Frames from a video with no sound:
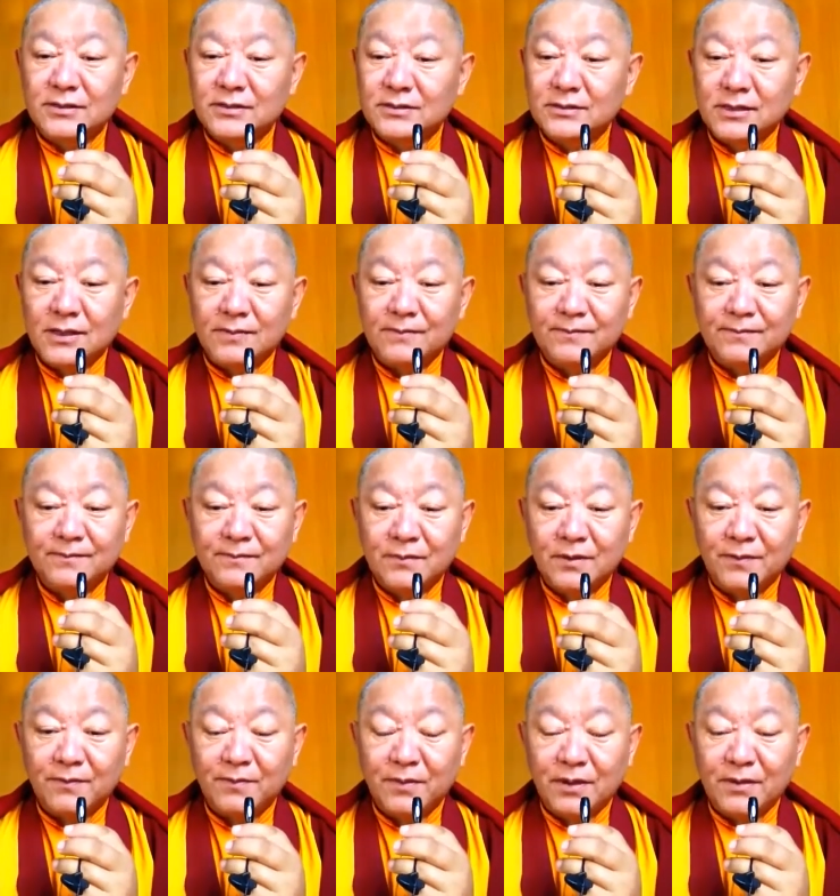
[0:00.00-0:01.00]
some
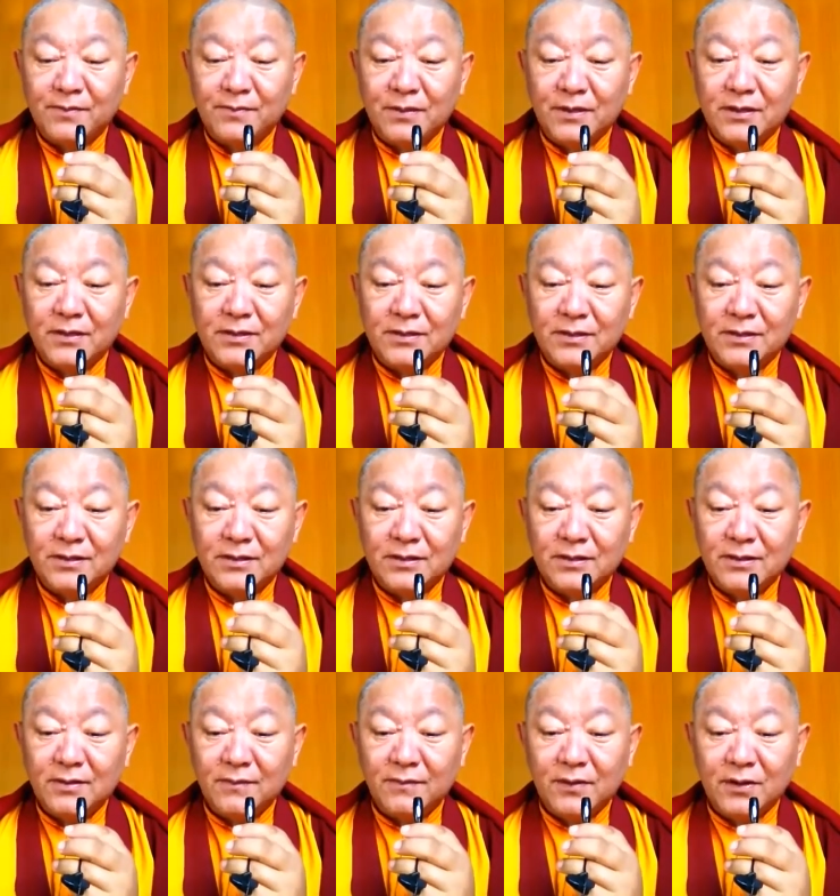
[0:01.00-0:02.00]
of my
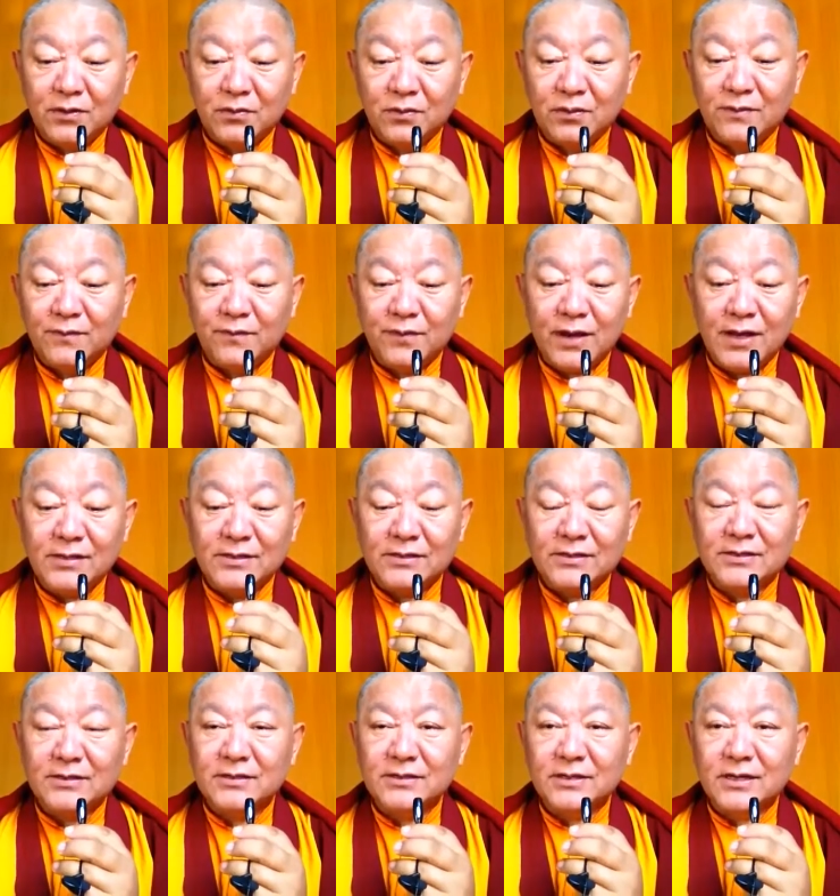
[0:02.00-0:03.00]
very good
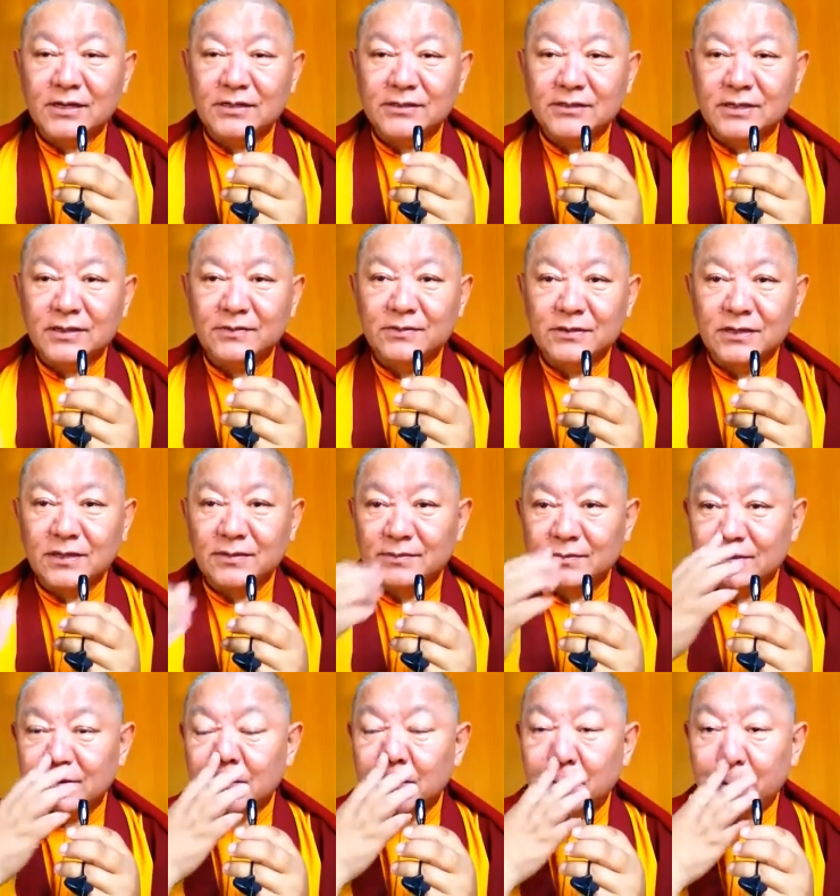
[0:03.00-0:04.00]
friends can
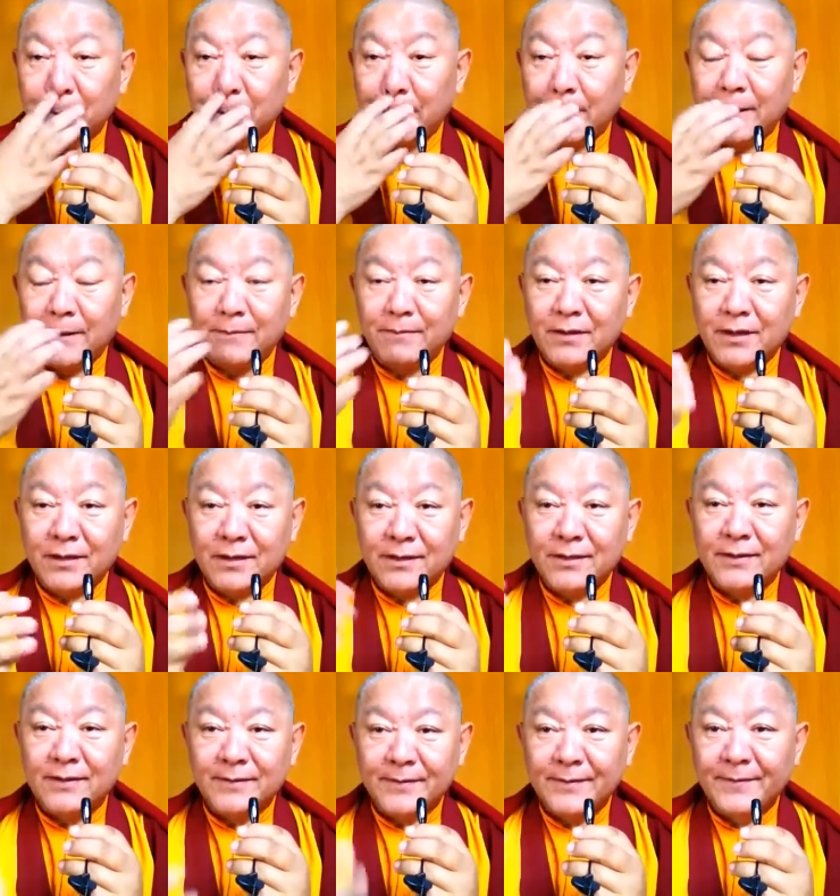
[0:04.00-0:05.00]
sometimes become my
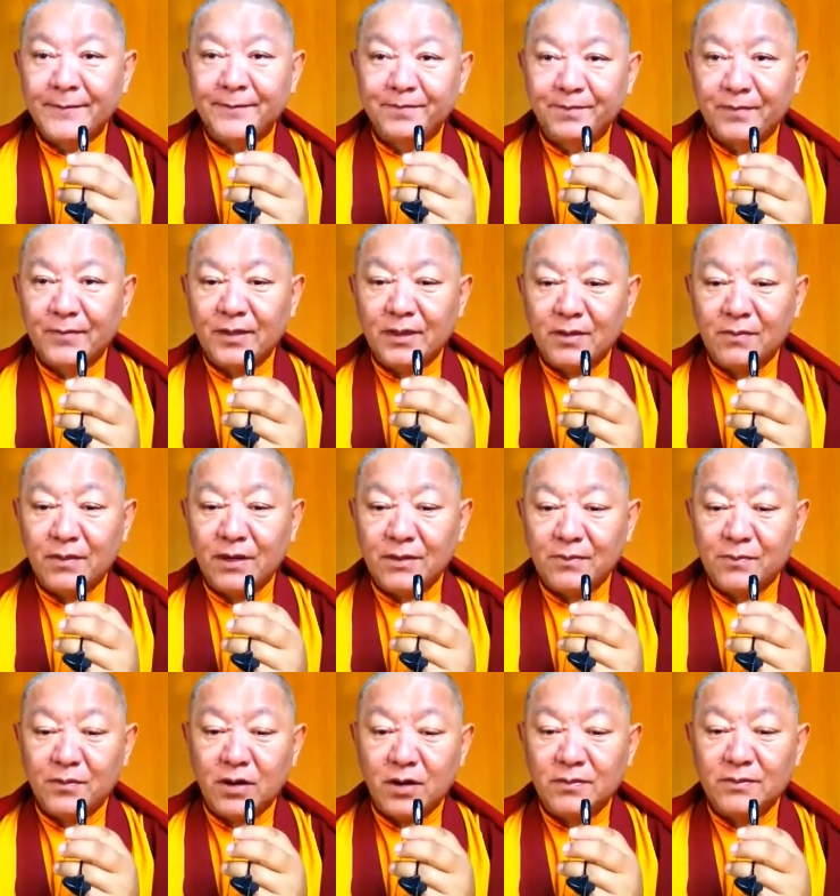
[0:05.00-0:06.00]

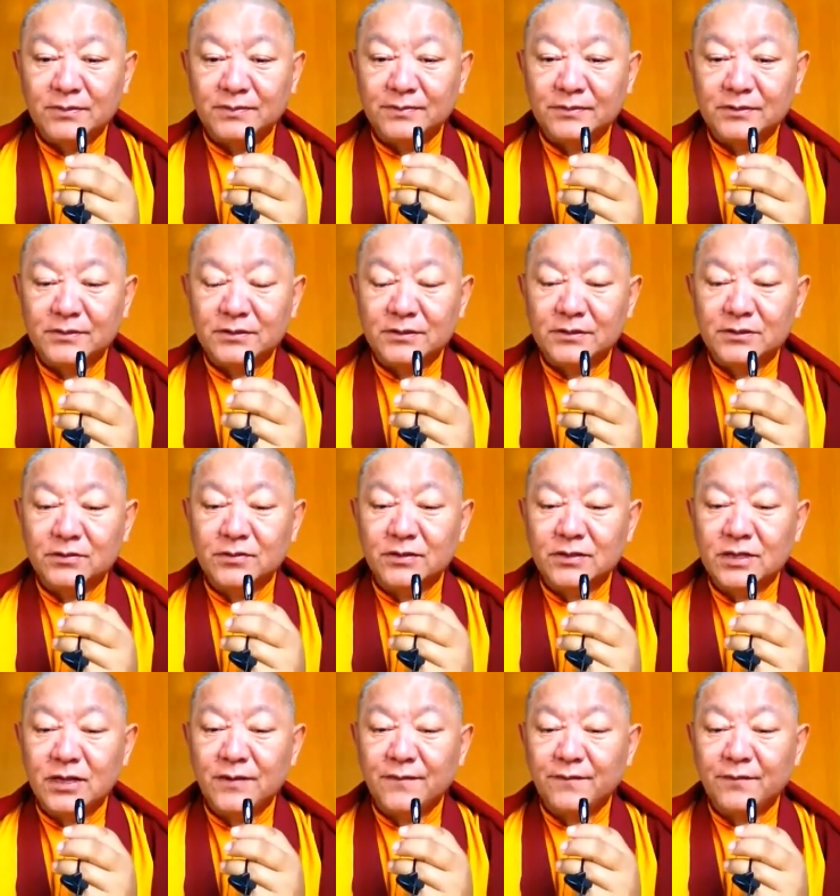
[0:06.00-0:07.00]
problems. So
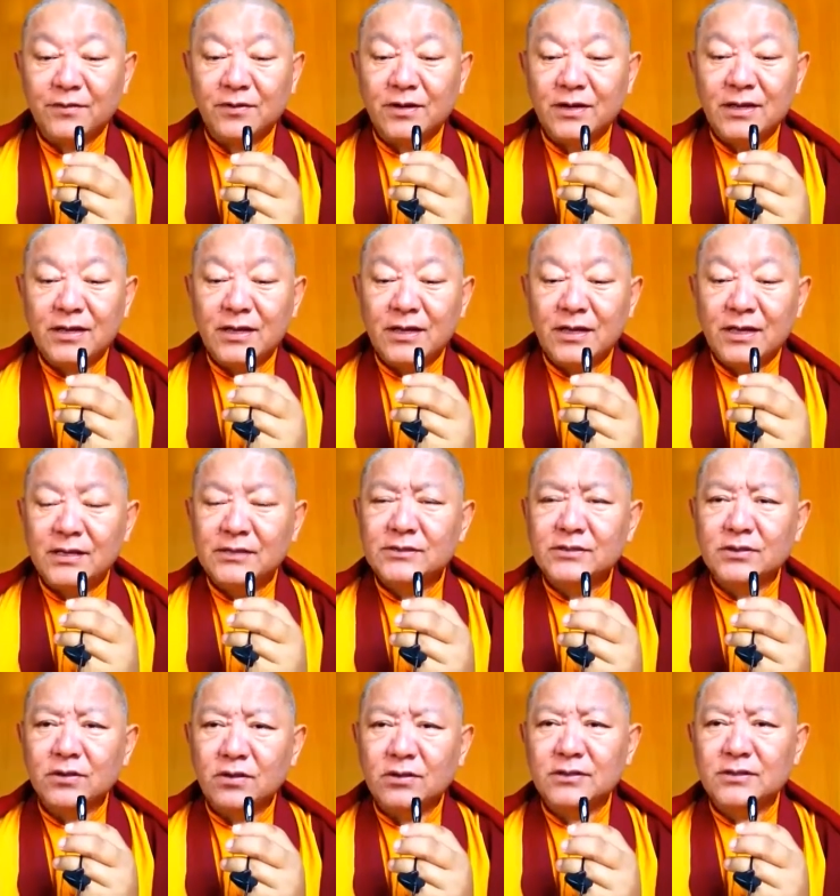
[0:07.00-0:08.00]
therefore,
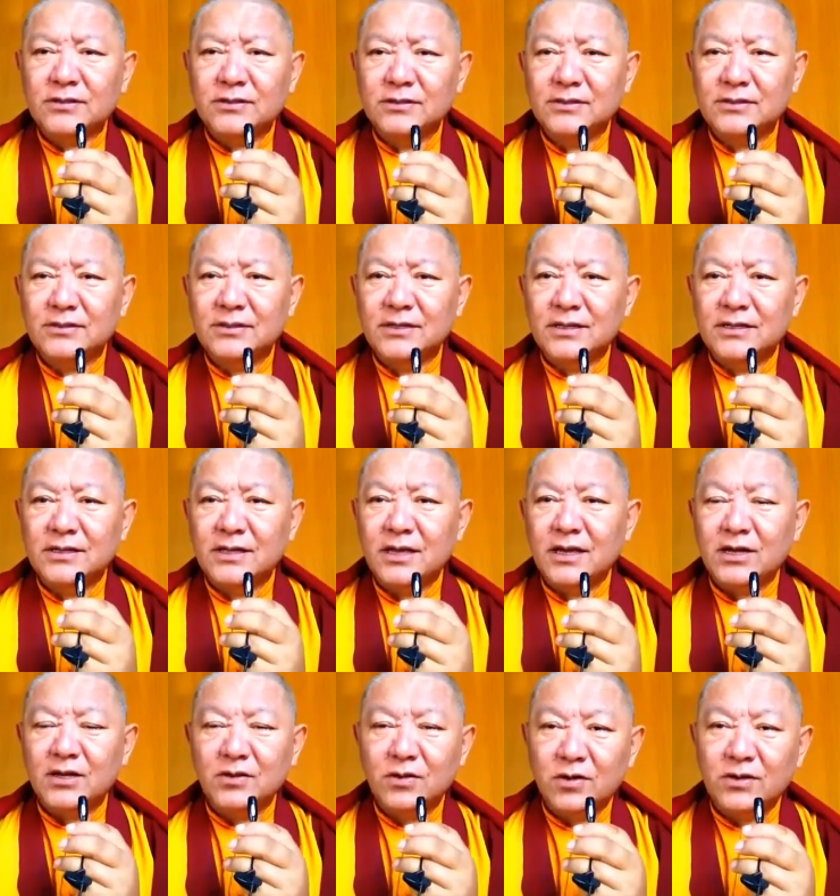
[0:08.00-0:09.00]
it's not that they
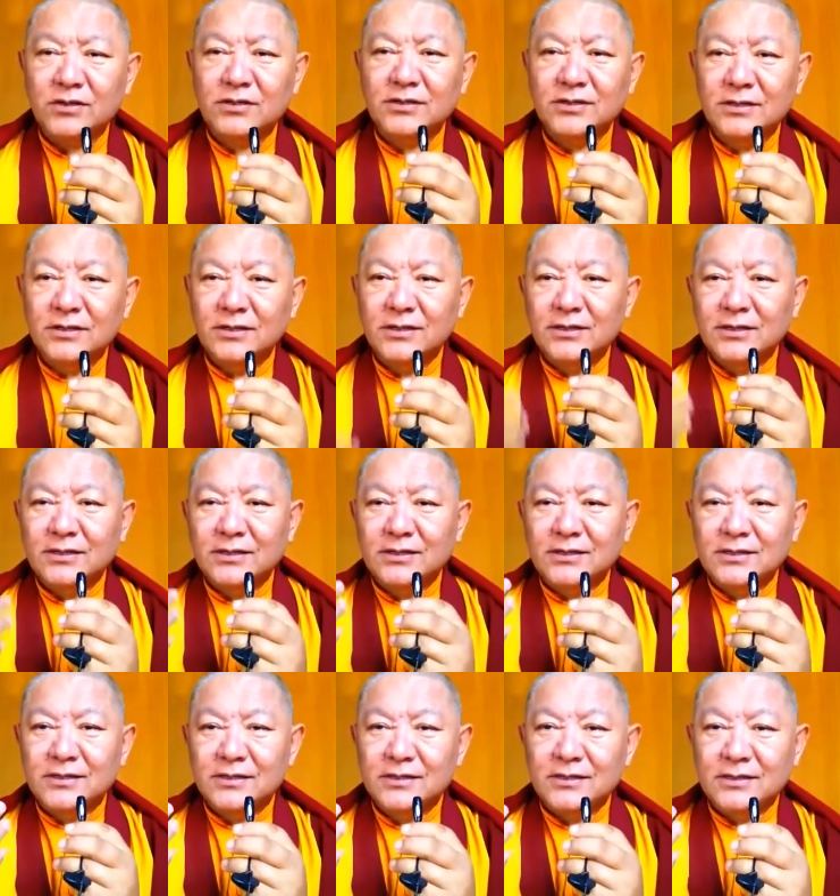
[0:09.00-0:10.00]
are not
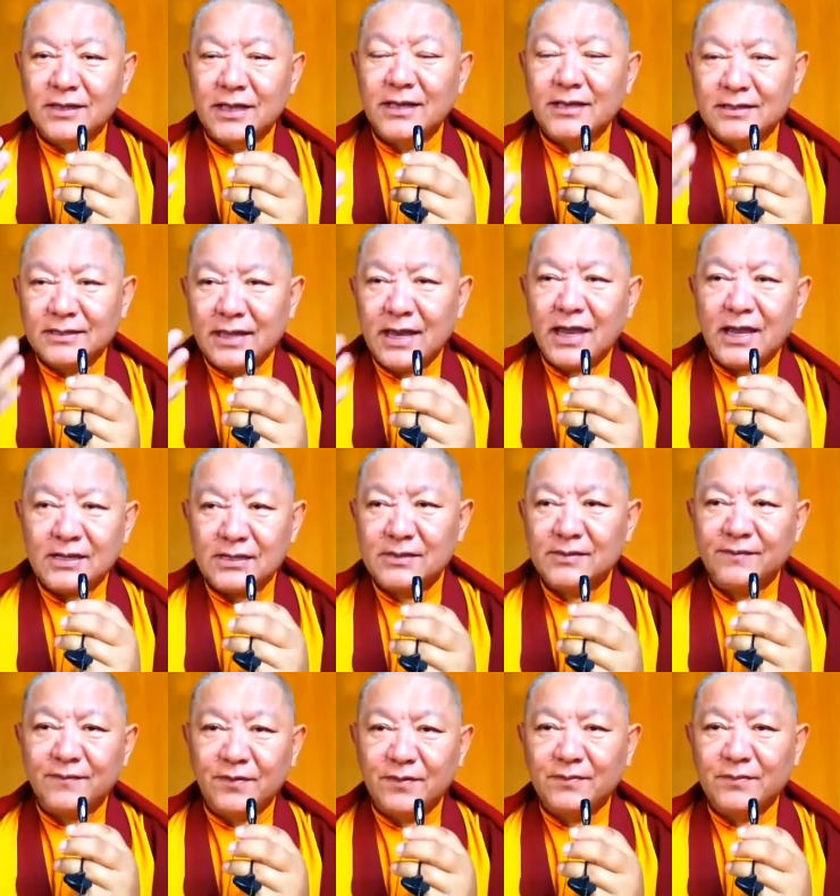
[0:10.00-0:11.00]
like
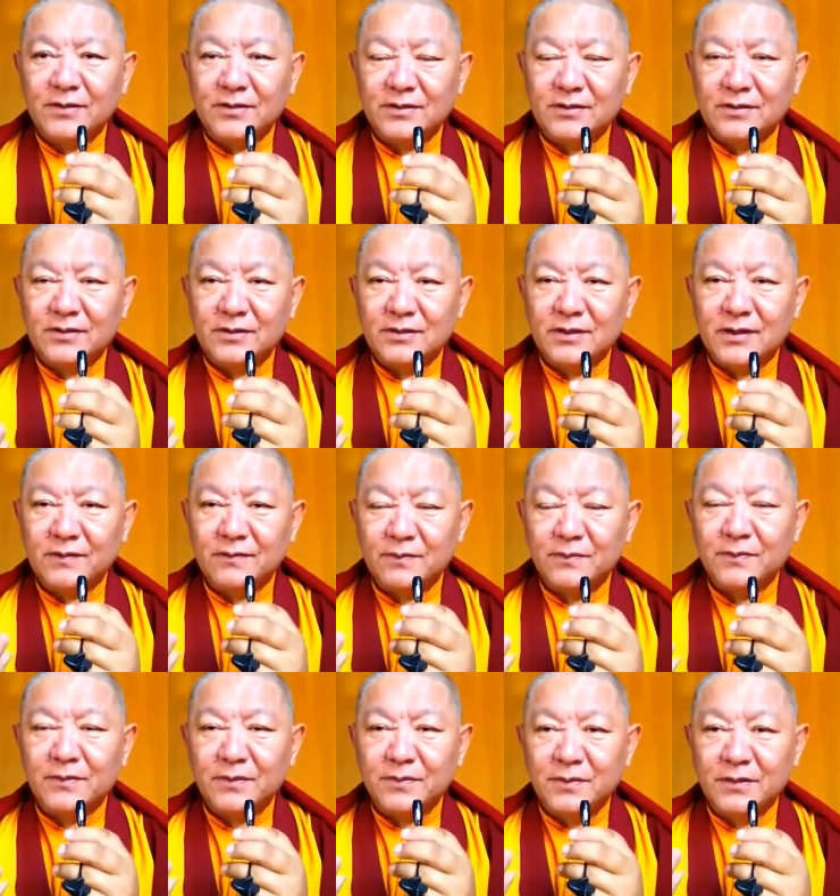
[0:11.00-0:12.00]
that right
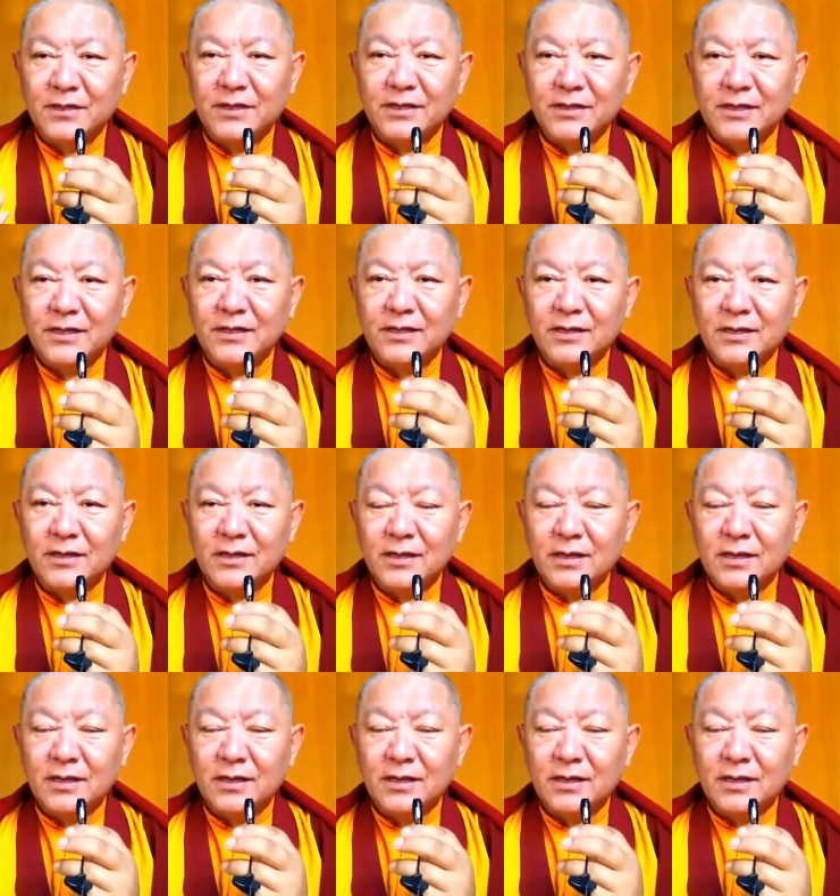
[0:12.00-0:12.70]
from the beginning.